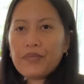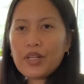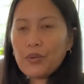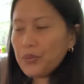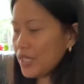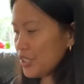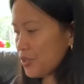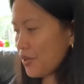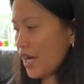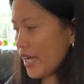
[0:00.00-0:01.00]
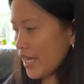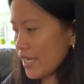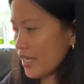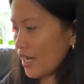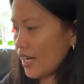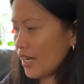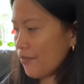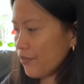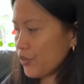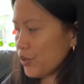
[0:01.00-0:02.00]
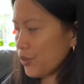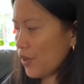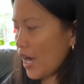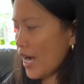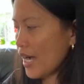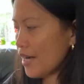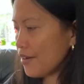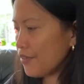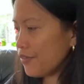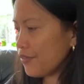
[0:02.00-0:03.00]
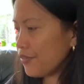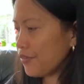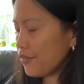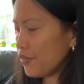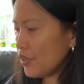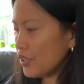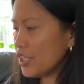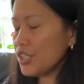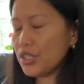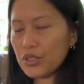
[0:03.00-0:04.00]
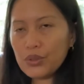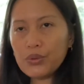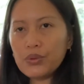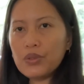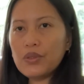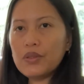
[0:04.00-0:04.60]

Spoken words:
we try to have the new